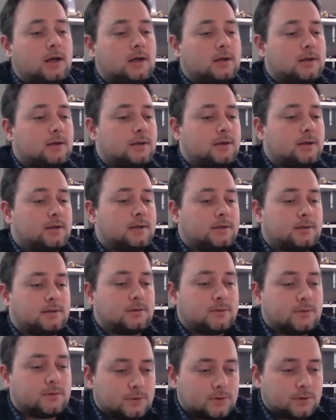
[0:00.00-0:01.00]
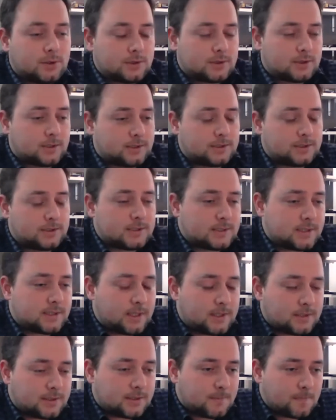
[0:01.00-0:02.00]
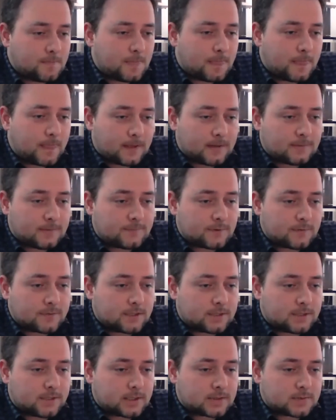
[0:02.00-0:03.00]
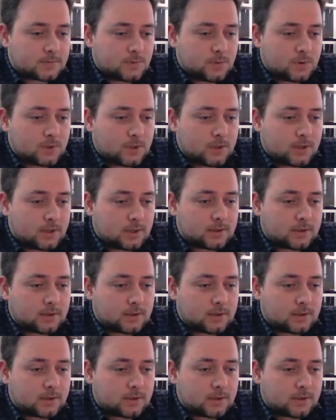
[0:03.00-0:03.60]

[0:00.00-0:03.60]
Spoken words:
and do not understand from the textbook.